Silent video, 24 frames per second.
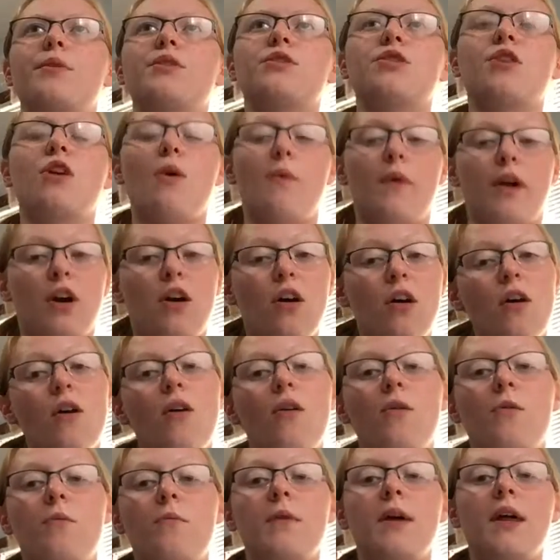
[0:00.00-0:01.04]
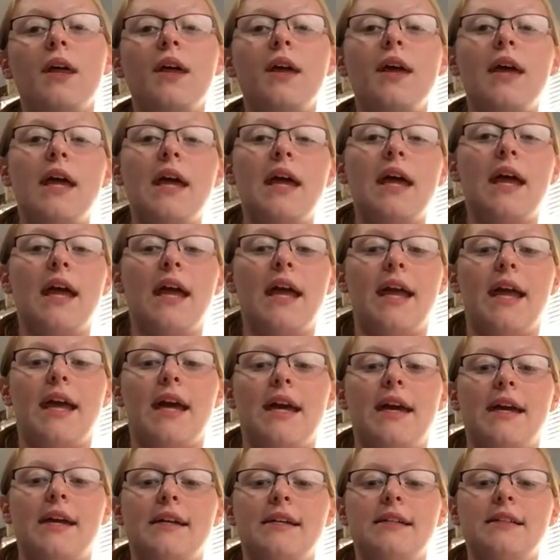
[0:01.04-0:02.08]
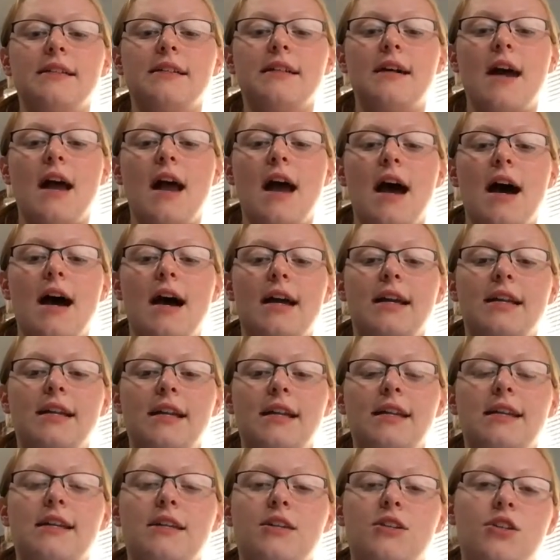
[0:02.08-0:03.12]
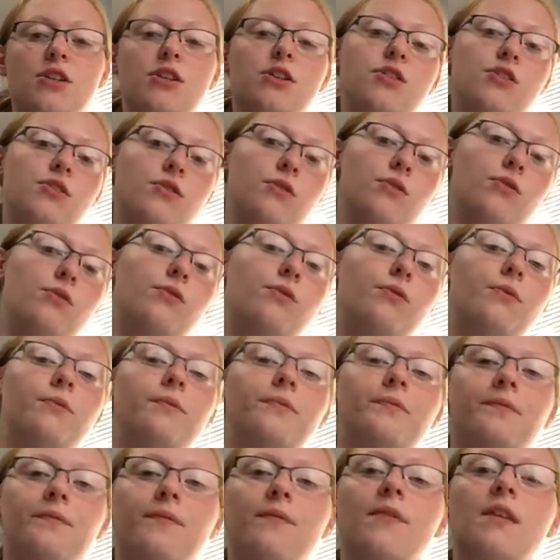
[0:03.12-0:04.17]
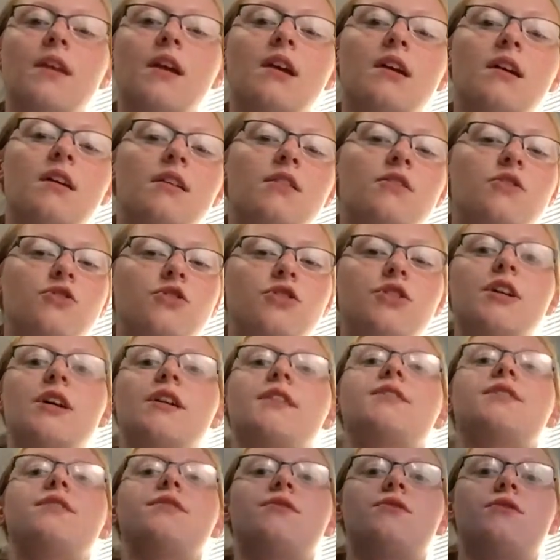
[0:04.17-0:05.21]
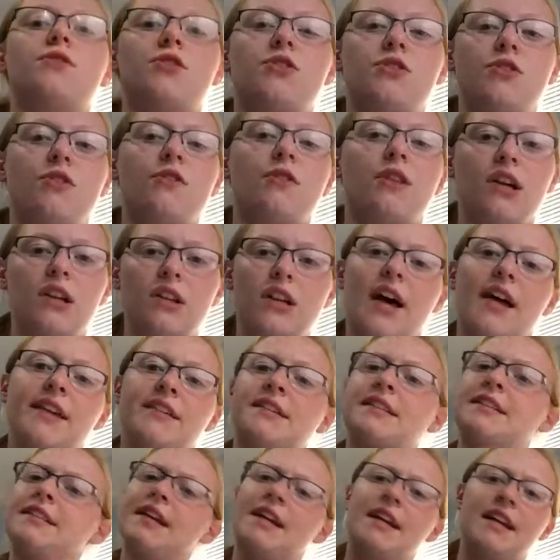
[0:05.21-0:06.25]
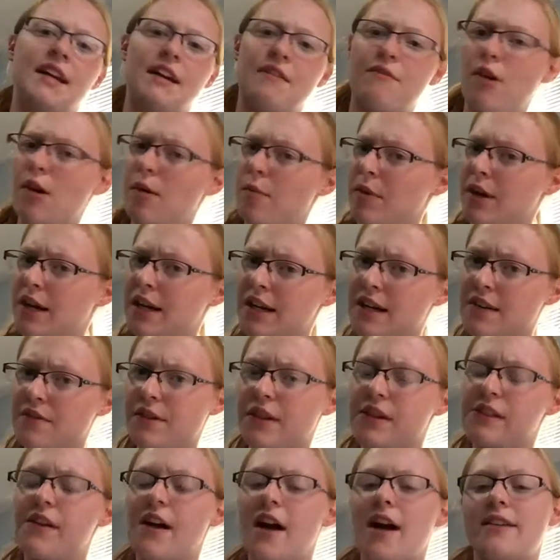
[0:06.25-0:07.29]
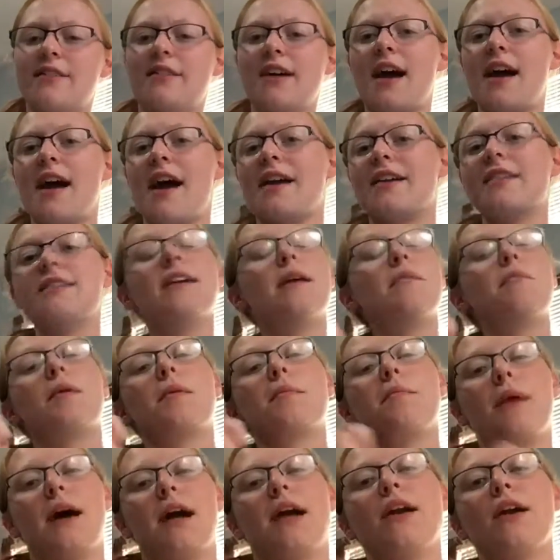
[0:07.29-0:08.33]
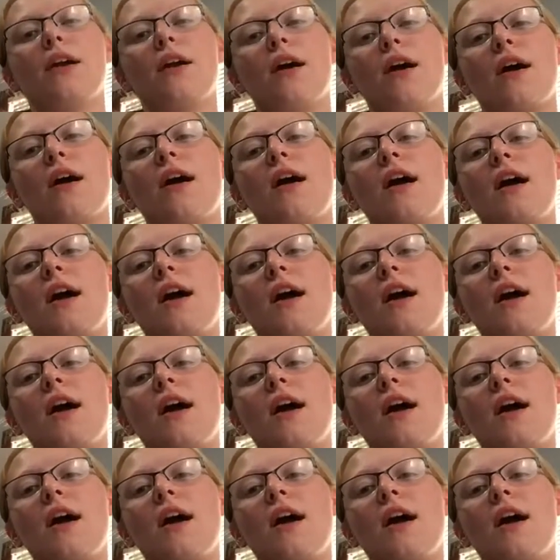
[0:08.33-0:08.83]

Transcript: was going home and I needed to do just certain classes because I didn't have homework in every class, I had a separate binder.